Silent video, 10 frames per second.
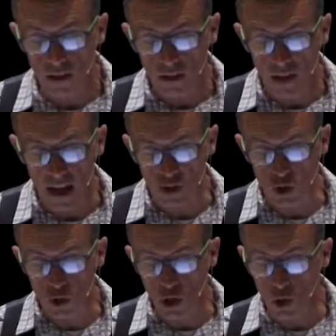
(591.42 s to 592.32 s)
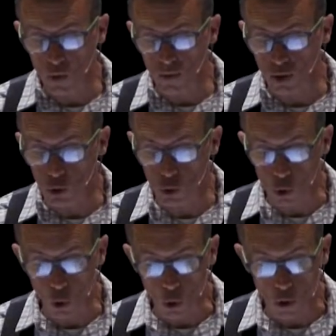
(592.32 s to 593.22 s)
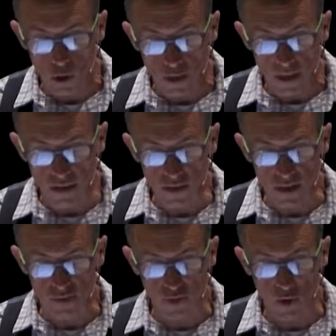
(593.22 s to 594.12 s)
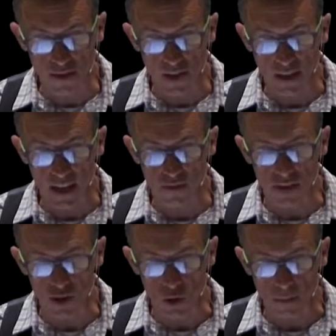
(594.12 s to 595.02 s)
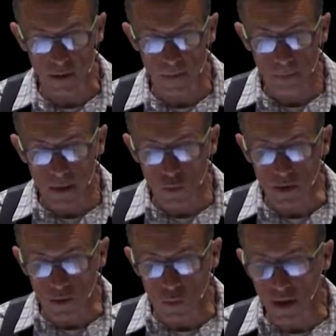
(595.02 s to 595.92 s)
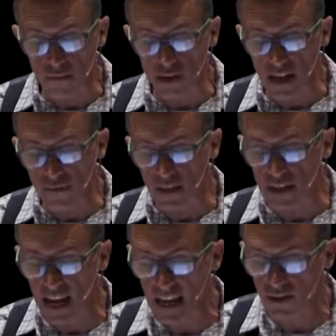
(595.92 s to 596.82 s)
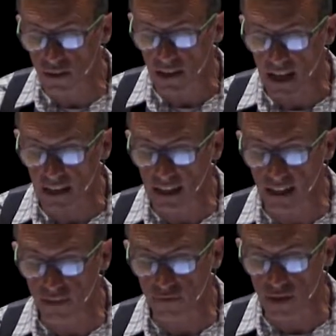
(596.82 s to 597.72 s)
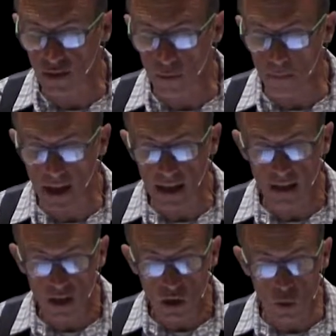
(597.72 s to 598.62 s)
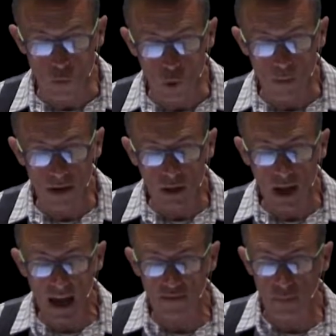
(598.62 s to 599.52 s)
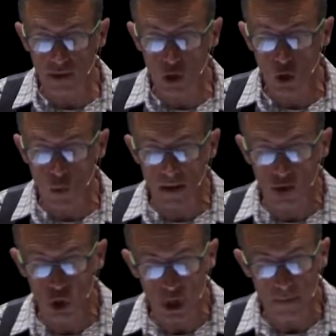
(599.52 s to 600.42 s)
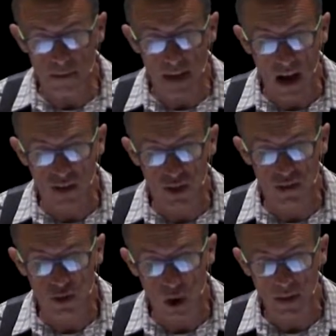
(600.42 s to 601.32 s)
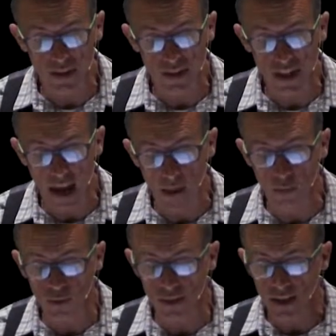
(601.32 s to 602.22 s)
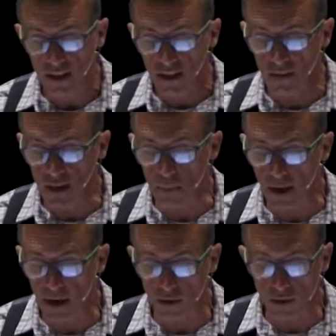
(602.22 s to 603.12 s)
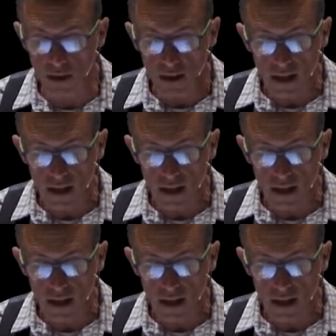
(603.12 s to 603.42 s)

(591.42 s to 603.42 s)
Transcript: as you go to Shur, even as far as the land of Egypt. When, whenever David attacked the land, he left neither man nor woman alive, but took away the sheep, the oxen, the donkeys, the camels, and the apparel, and